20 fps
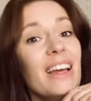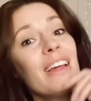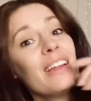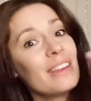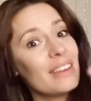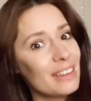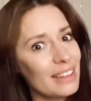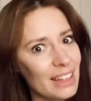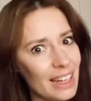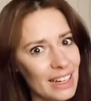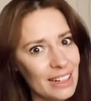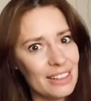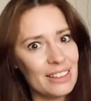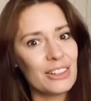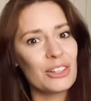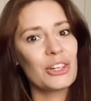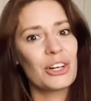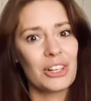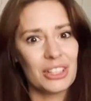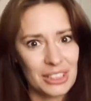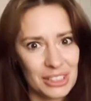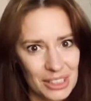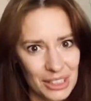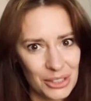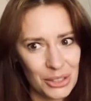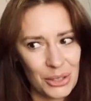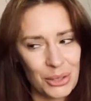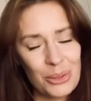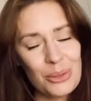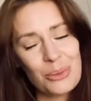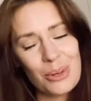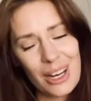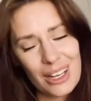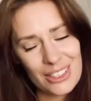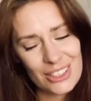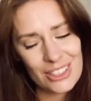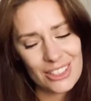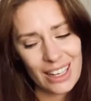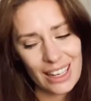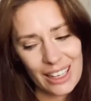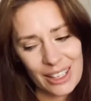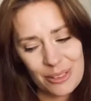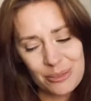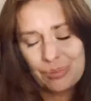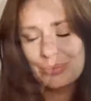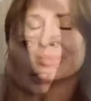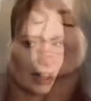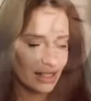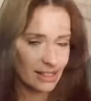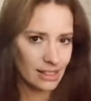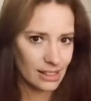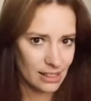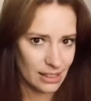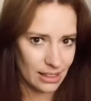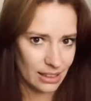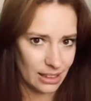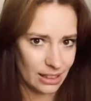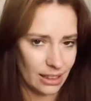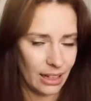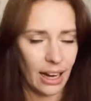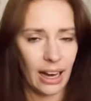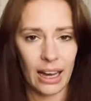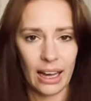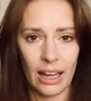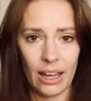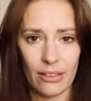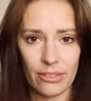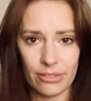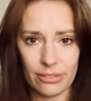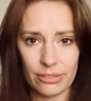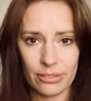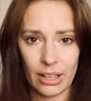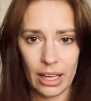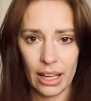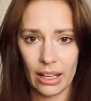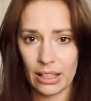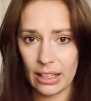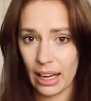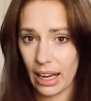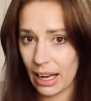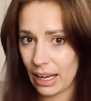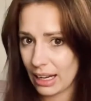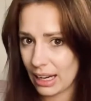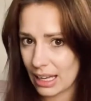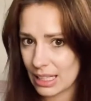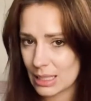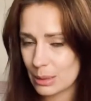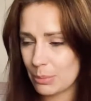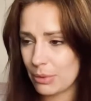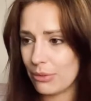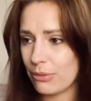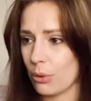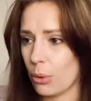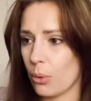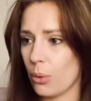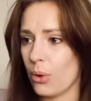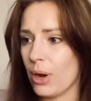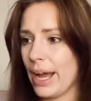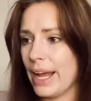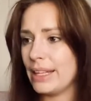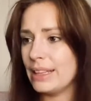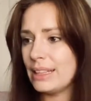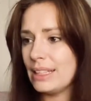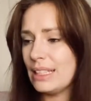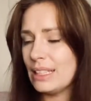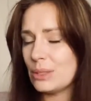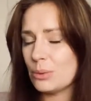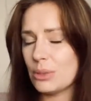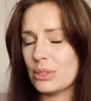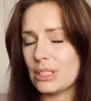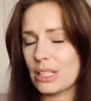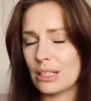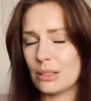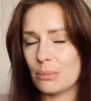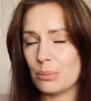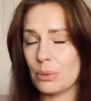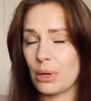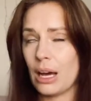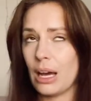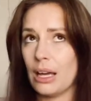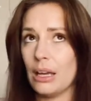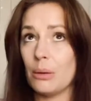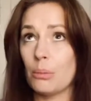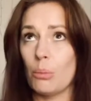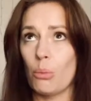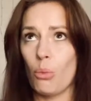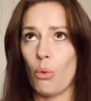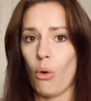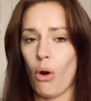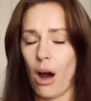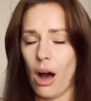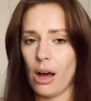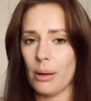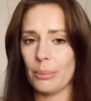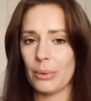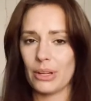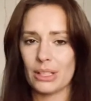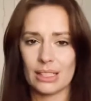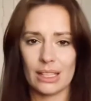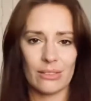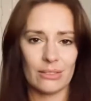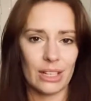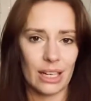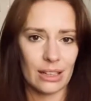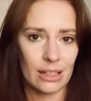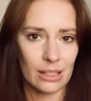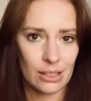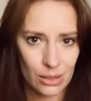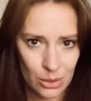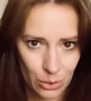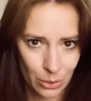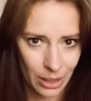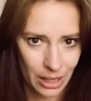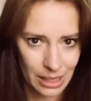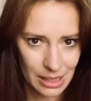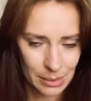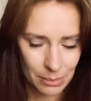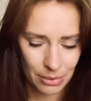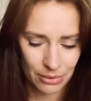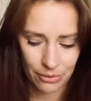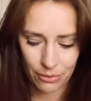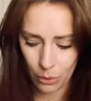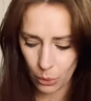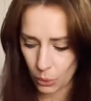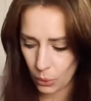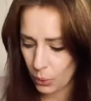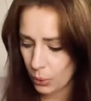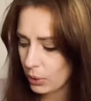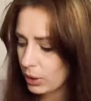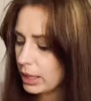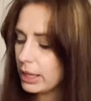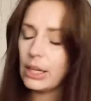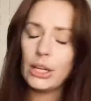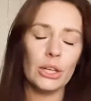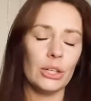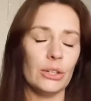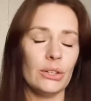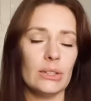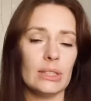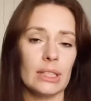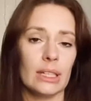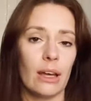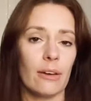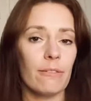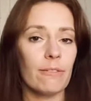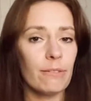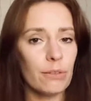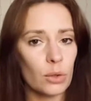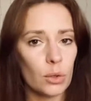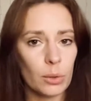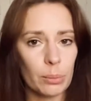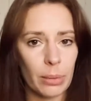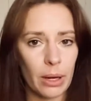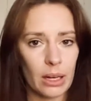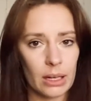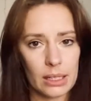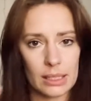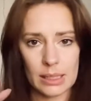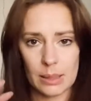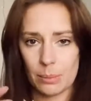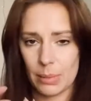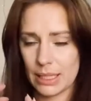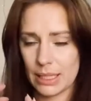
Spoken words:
then continue watching. As you can see, I have had highlights before, and these were done by moi because I've done this twice before using a full box but